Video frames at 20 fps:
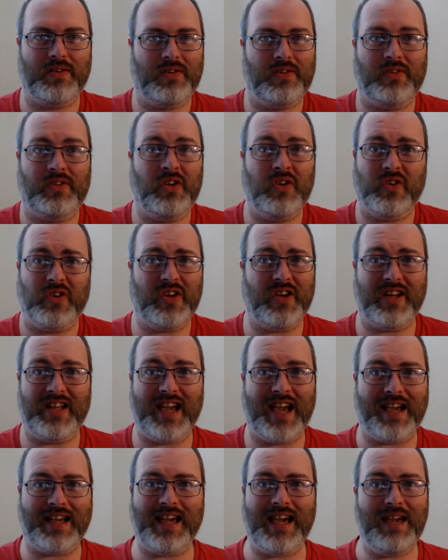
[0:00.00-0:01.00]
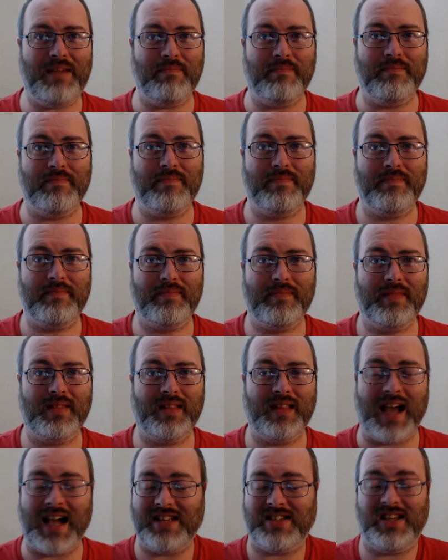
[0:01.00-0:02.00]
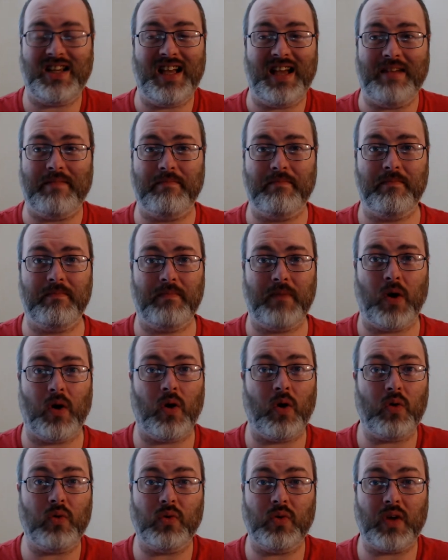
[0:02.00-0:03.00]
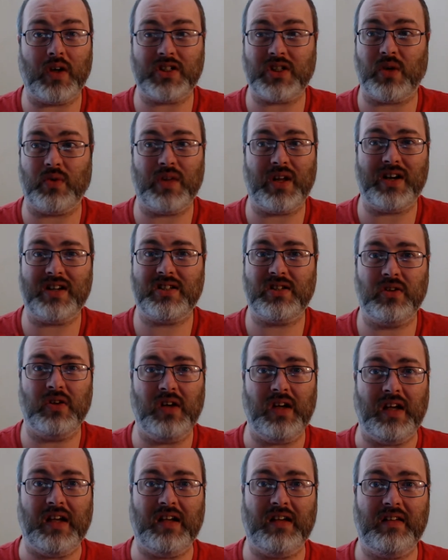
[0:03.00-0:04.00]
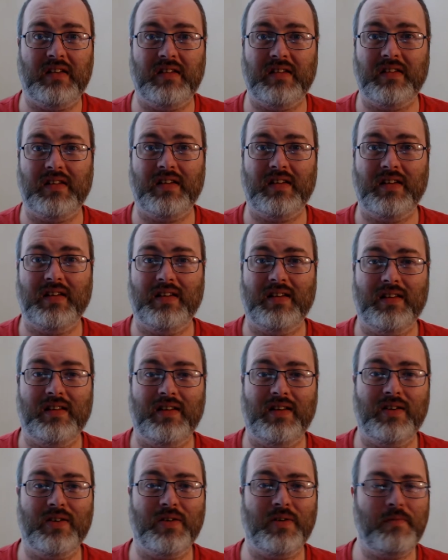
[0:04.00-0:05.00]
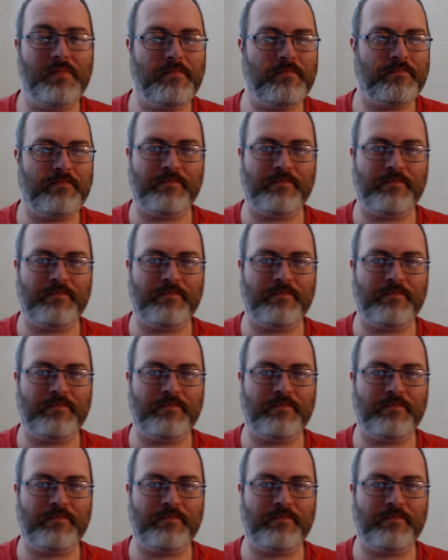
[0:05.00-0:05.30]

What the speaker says: you're not going to get a game. That's it. That's all there is to it, you know?